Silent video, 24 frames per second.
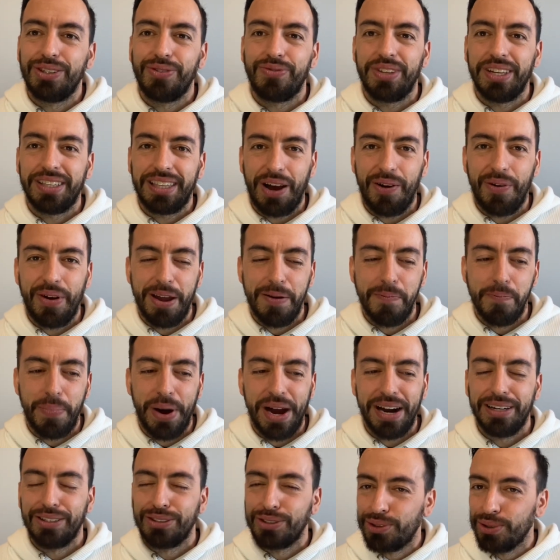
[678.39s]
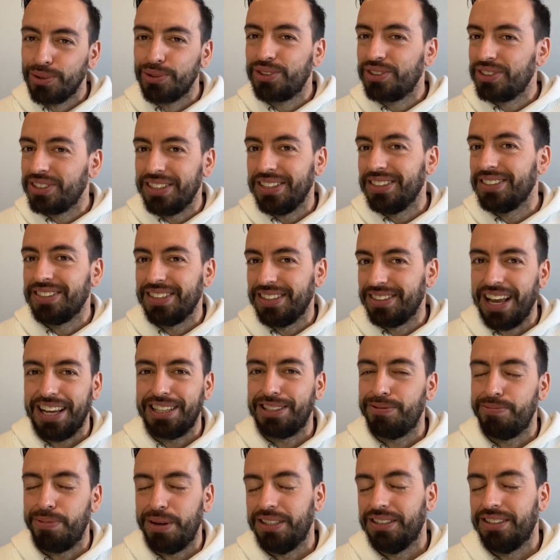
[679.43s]
of the Tau Empire suits these
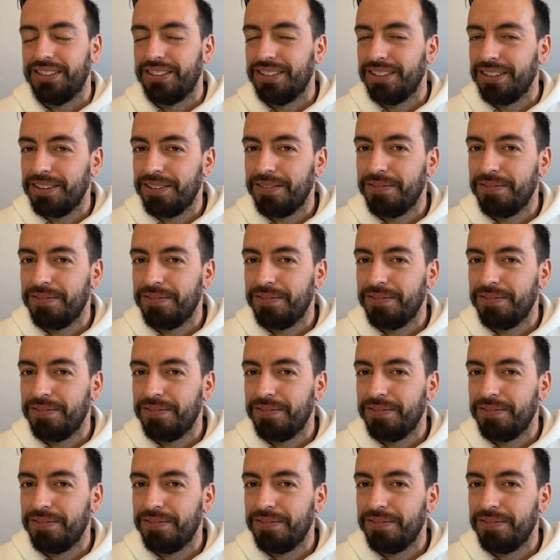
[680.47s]
detachments.